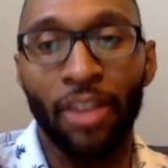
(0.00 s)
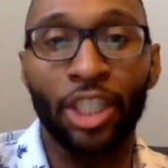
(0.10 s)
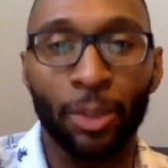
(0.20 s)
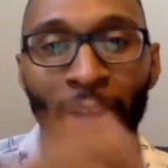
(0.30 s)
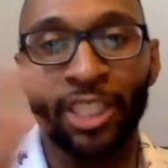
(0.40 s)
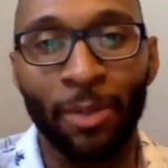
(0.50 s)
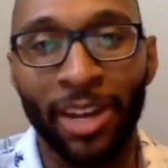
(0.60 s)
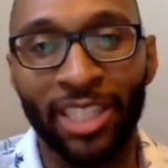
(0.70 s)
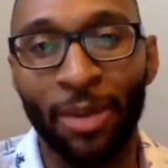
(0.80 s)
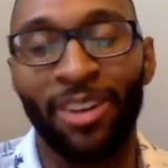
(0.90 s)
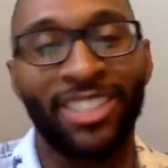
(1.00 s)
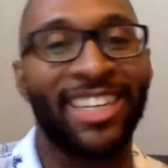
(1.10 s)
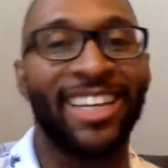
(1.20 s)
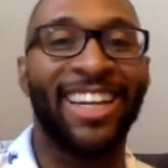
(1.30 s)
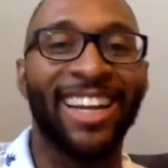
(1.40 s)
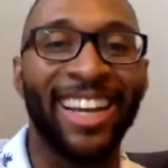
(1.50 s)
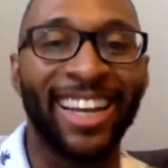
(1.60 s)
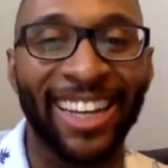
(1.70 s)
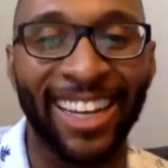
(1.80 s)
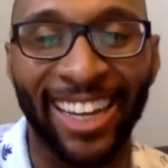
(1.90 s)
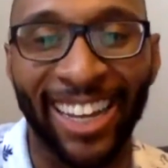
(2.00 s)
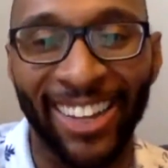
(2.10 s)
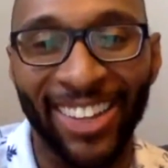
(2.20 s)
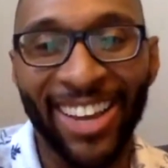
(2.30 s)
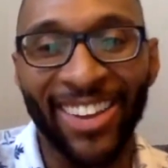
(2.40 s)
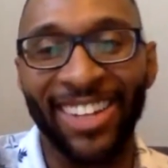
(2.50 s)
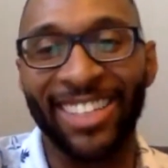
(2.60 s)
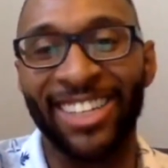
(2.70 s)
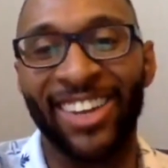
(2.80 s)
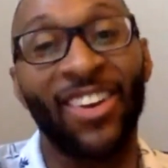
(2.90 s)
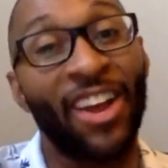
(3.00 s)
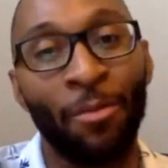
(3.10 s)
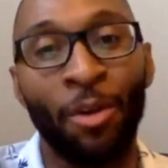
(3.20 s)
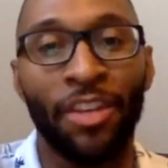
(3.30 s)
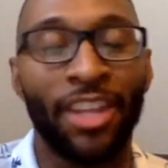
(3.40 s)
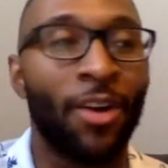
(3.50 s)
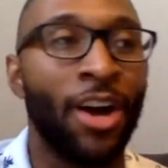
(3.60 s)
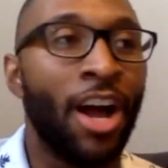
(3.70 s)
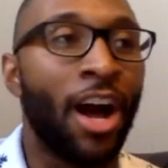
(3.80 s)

This is sponsored by Step Brothers. Just kidding. It's a great movie, though.